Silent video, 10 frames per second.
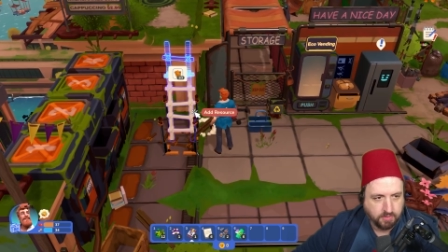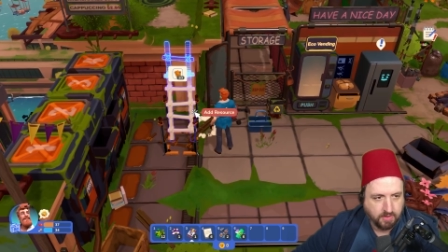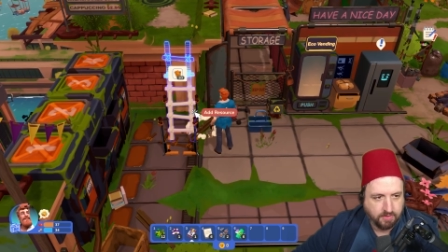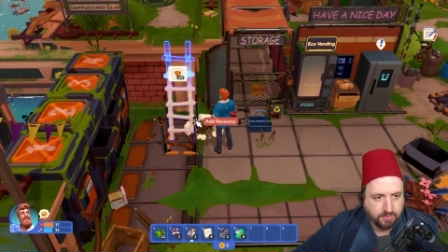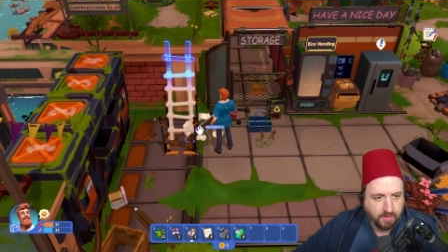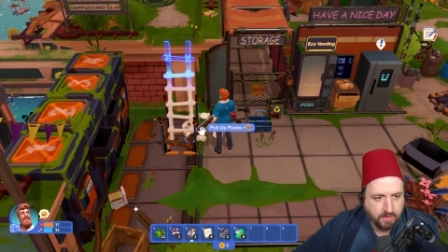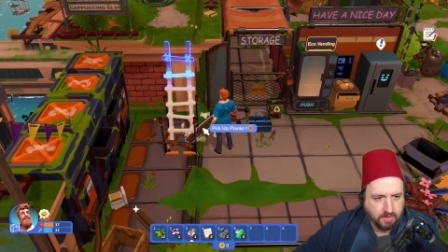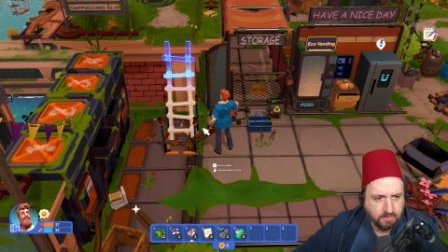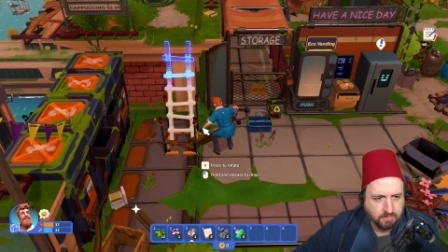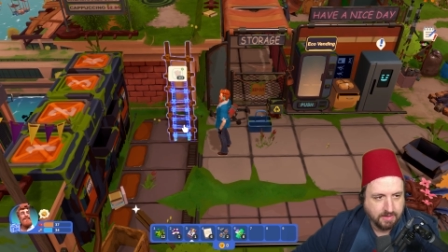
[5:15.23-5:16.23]
that
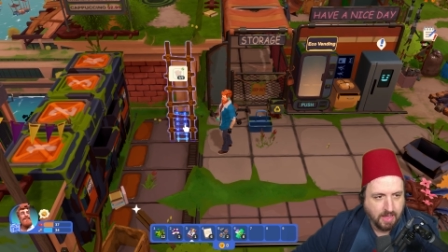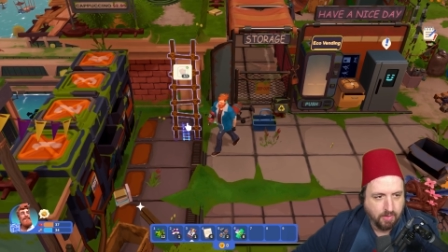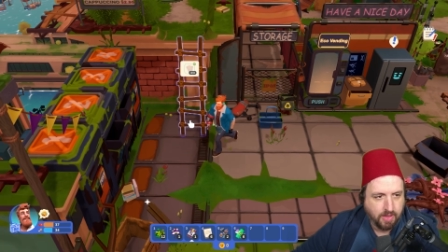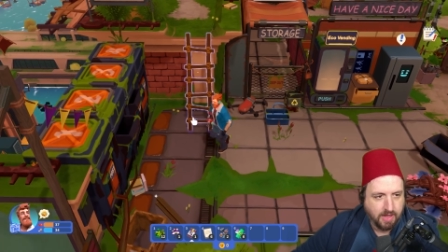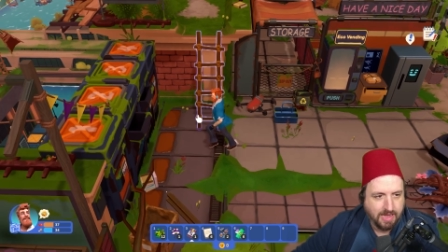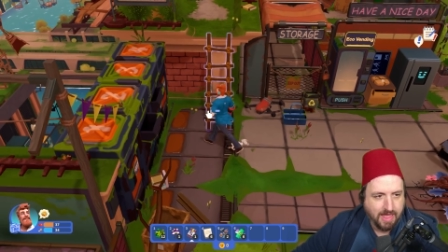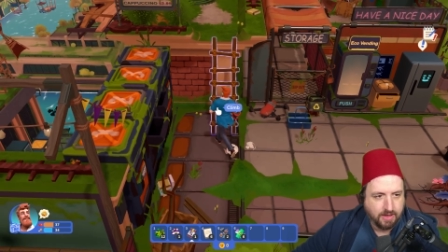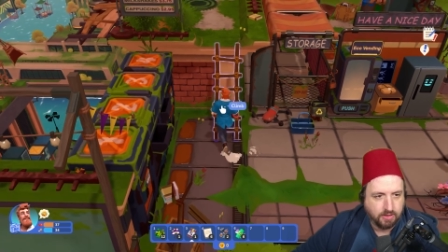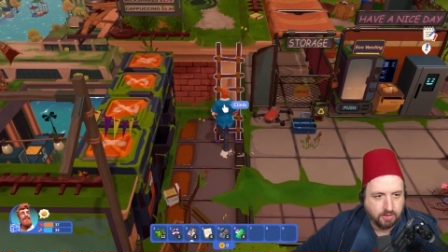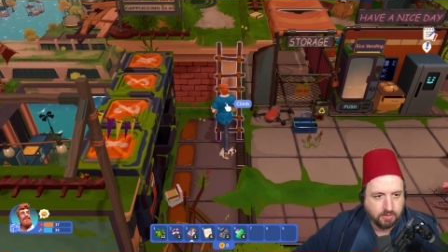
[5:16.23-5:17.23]
there. Now I got a
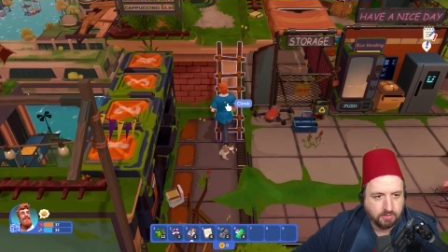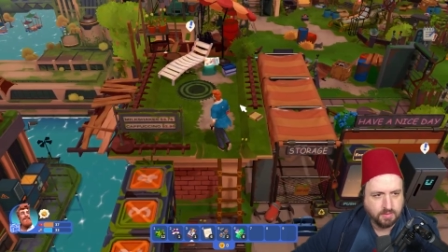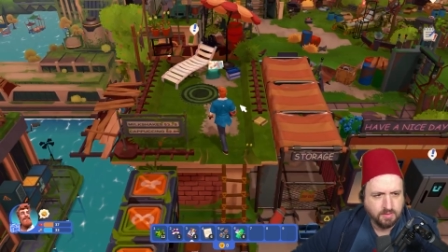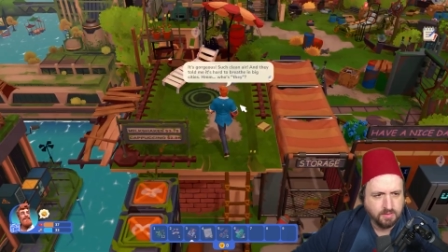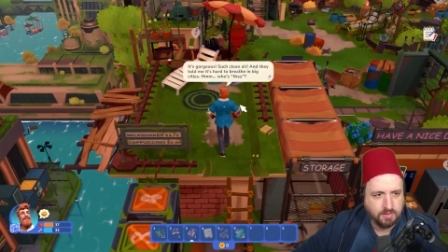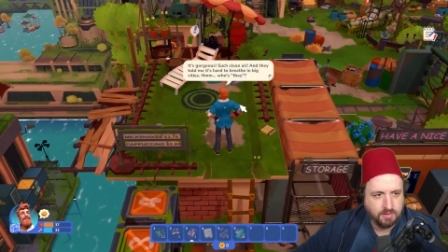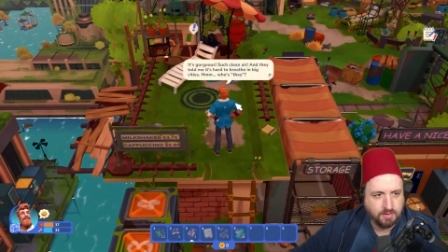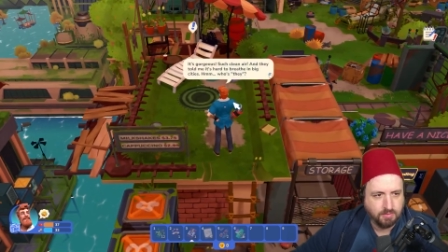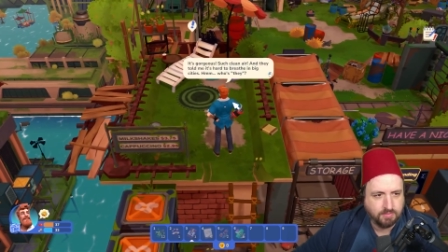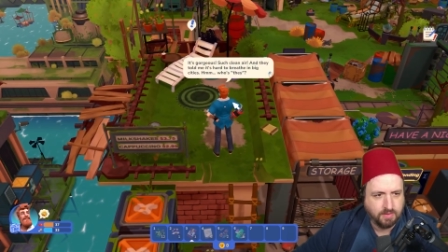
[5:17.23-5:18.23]
ladder.
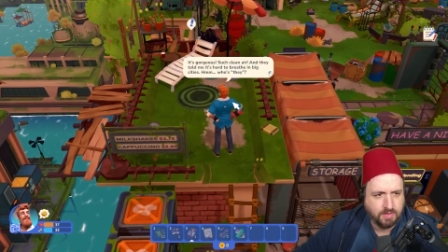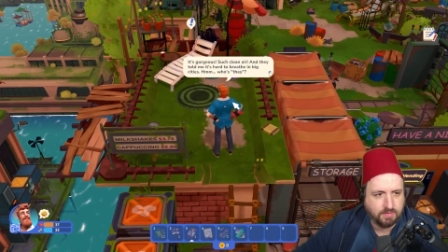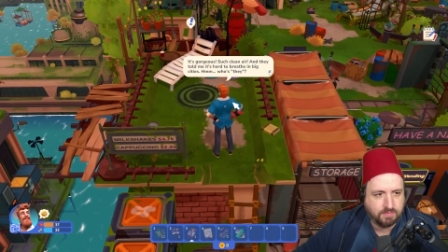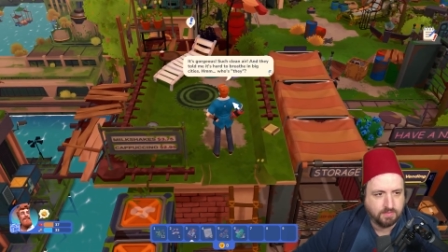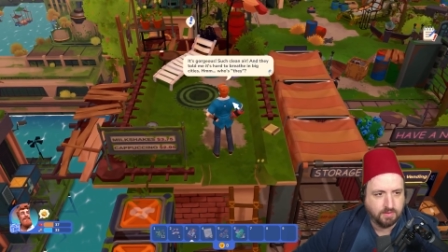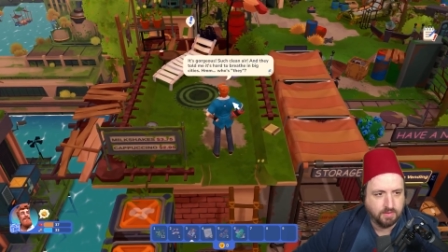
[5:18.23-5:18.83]
Oh, what's this?